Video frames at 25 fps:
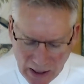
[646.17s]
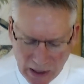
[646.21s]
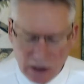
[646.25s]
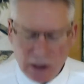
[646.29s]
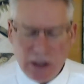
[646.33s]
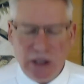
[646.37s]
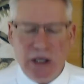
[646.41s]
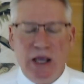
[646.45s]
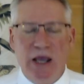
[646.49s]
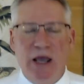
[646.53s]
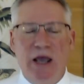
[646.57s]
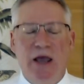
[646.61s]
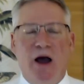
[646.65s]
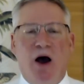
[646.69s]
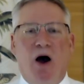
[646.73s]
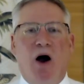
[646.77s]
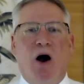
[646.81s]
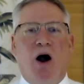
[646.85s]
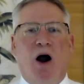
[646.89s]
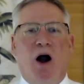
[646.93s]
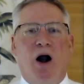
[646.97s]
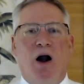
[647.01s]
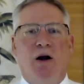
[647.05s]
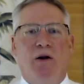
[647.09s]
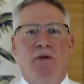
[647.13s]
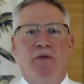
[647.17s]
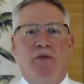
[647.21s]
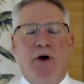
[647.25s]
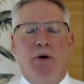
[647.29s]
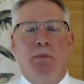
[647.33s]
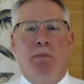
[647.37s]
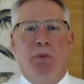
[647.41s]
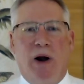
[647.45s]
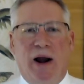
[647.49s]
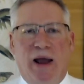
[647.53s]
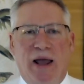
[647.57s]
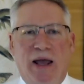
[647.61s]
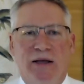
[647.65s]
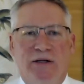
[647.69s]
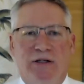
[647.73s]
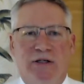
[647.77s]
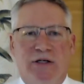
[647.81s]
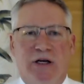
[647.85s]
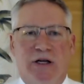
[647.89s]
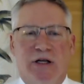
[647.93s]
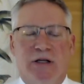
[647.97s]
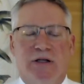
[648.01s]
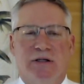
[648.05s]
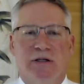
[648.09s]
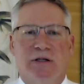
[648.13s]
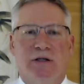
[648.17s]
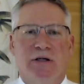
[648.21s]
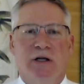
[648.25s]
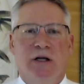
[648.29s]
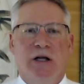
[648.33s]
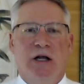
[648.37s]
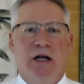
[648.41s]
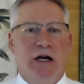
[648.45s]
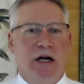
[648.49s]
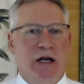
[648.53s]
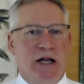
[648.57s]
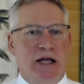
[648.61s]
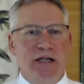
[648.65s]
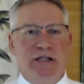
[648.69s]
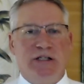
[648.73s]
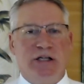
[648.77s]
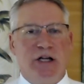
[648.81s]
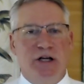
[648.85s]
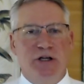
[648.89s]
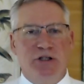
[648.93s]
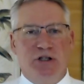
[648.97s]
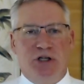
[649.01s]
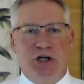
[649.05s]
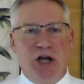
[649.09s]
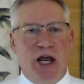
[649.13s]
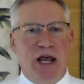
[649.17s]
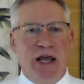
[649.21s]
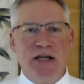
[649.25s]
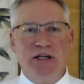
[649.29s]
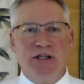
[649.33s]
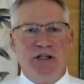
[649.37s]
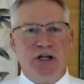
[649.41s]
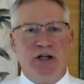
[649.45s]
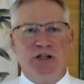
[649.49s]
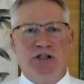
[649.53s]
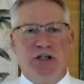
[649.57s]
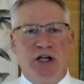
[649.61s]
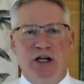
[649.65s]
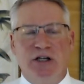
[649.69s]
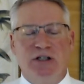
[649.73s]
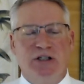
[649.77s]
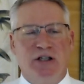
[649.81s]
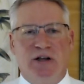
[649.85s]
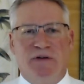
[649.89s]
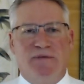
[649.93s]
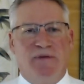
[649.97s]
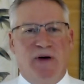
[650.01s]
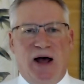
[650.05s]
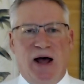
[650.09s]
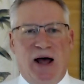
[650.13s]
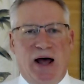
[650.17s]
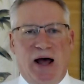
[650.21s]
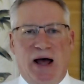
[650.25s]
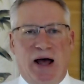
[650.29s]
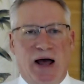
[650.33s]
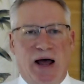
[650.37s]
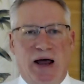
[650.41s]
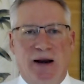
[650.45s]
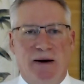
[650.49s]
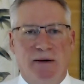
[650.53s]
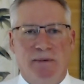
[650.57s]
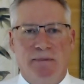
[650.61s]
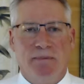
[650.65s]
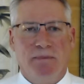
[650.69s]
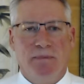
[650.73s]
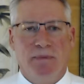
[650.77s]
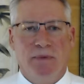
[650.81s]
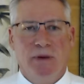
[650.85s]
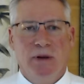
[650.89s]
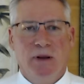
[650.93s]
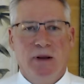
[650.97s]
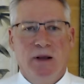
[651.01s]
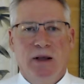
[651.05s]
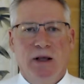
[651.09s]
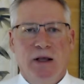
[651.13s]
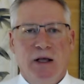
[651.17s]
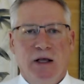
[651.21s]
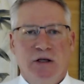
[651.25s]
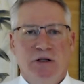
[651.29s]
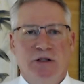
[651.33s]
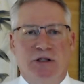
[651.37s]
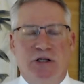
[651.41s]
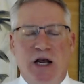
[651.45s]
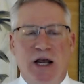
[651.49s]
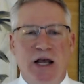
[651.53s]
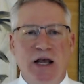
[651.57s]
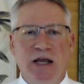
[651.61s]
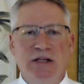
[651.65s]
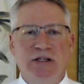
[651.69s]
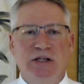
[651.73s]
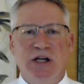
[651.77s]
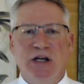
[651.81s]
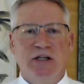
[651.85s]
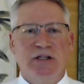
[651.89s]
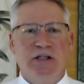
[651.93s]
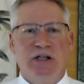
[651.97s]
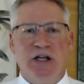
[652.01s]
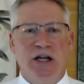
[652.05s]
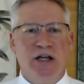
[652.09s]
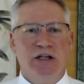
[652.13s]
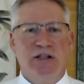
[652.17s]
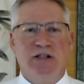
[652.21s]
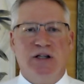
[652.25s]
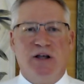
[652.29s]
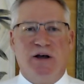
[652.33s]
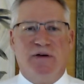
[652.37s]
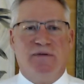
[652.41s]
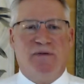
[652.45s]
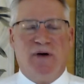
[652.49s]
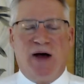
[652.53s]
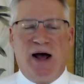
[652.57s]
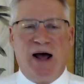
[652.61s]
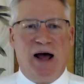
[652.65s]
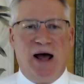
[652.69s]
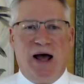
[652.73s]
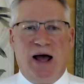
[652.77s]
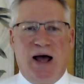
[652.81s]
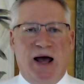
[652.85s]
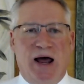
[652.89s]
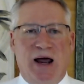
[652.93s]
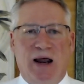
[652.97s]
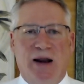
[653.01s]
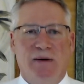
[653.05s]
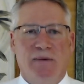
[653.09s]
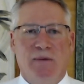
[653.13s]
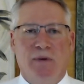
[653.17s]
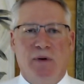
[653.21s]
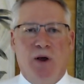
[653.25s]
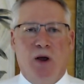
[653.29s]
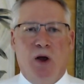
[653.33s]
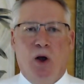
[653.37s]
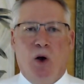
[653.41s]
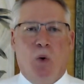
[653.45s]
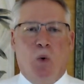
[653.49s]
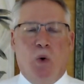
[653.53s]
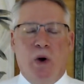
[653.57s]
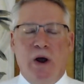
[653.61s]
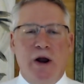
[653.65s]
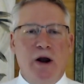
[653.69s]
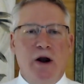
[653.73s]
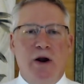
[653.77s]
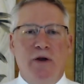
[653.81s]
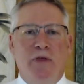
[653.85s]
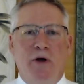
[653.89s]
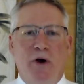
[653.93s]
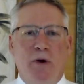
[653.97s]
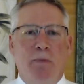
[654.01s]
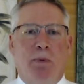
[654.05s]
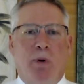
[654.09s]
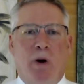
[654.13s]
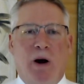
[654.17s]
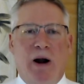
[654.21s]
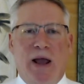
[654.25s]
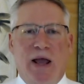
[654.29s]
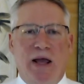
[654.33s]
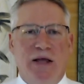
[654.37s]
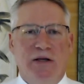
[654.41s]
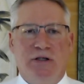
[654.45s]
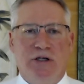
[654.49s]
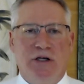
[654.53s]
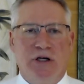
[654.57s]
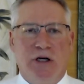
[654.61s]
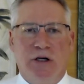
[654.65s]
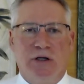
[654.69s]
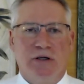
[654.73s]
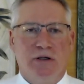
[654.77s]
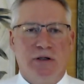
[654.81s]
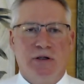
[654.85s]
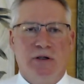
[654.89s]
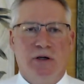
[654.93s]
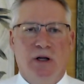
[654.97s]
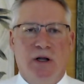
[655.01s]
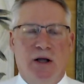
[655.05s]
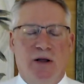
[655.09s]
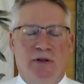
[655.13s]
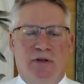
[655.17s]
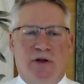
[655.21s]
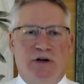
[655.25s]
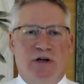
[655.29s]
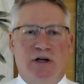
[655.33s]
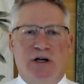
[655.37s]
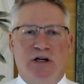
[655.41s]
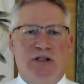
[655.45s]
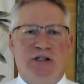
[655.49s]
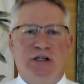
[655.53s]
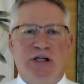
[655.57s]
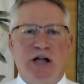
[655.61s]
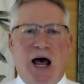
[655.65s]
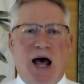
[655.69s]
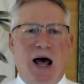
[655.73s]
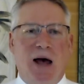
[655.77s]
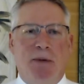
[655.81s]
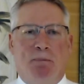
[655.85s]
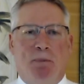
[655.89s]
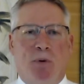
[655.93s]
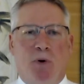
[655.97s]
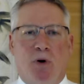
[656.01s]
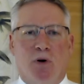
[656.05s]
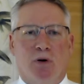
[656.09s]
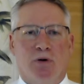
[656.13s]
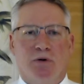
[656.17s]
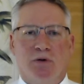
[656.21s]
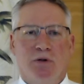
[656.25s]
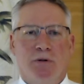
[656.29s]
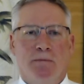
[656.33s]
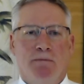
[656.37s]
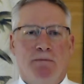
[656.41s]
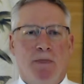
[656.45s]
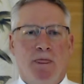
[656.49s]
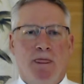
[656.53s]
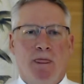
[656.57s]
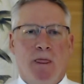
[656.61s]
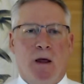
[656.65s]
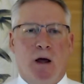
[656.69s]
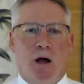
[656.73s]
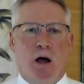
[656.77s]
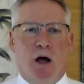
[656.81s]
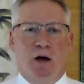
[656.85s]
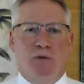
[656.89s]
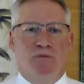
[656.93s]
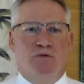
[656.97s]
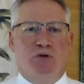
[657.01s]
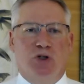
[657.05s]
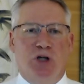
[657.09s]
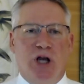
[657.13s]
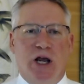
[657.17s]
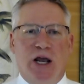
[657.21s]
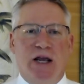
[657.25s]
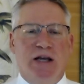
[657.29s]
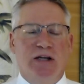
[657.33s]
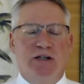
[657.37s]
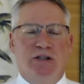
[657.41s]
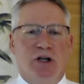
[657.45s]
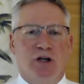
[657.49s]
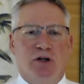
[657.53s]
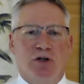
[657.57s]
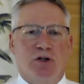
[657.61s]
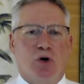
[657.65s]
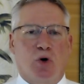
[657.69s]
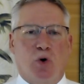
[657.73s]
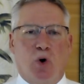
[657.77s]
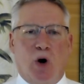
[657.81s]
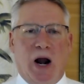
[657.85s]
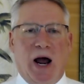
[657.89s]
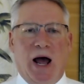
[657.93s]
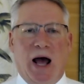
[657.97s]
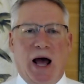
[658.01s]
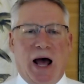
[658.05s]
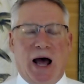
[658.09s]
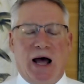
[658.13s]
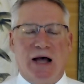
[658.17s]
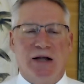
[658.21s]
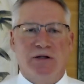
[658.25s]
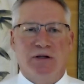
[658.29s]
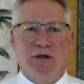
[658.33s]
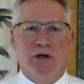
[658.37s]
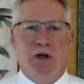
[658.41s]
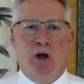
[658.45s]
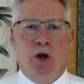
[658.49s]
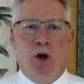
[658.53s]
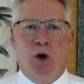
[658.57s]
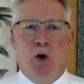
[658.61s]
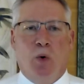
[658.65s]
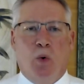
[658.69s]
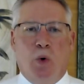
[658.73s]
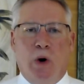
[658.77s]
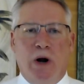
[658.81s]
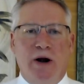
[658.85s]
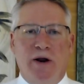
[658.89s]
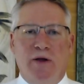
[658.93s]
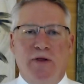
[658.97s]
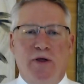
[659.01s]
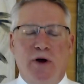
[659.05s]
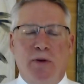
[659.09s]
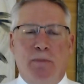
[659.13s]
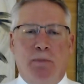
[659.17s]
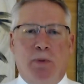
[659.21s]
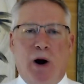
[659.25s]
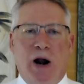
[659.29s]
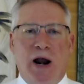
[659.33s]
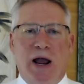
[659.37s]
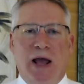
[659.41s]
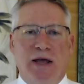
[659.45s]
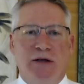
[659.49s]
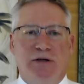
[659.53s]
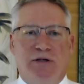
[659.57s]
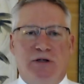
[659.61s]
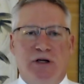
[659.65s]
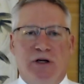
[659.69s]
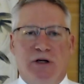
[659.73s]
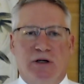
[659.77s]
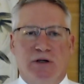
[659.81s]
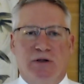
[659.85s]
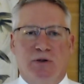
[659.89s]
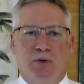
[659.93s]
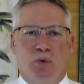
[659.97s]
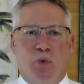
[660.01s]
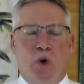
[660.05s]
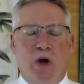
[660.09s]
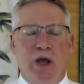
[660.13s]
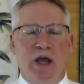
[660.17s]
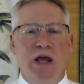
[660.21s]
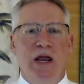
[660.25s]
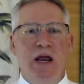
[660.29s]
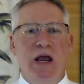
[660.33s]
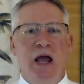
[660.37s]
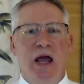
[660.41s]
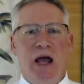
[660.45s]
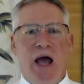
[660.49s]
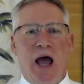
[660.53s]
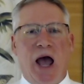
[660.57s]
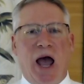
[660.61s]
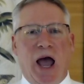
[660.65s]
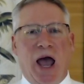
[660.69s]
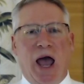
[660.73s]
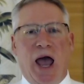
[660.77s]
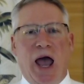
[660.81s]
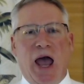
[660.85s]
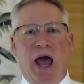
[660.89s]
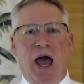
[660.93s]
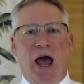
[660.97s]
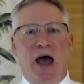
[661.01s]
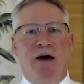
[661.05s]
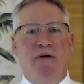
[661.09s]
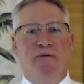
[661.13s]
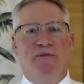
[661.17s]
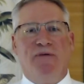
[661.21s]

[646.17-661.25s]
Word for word: Ye are the branches. Listen, Jesus is the vine. Jesus is the vine. We're the branches, the disciples of Jesus Christ. We're the branches. We have